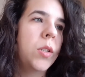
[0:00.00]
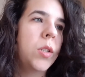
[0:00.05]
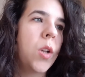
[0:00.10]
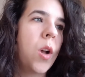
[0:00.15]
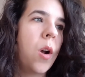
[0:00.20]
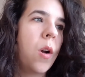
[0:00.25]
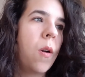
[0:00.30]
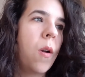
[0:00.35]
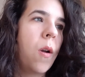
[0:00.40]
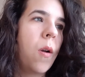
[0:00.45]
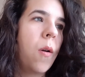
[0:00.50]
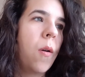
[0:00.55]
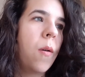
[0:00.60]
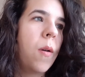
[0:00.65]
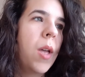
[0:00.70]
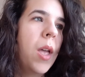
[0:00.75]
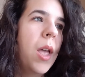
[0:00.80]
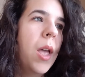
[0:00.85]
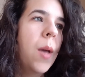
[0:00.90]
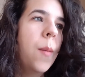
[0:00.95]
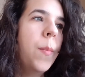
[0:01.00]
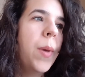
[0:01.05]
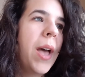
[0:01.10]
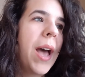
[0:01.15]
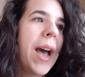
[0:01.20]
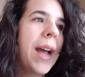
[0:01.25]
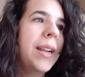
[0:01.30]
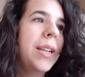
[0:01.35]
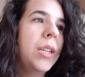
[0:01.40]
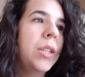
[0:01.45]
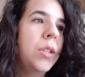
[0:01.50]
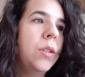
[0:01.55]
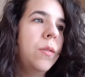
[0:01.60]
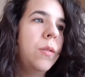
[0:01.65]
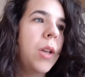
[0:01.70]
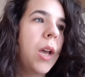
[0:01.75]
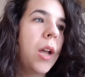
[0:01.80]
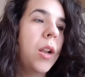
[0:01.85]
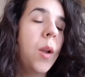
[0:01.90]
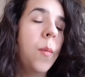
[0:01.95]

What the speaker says: sorrow, but I didn't do that.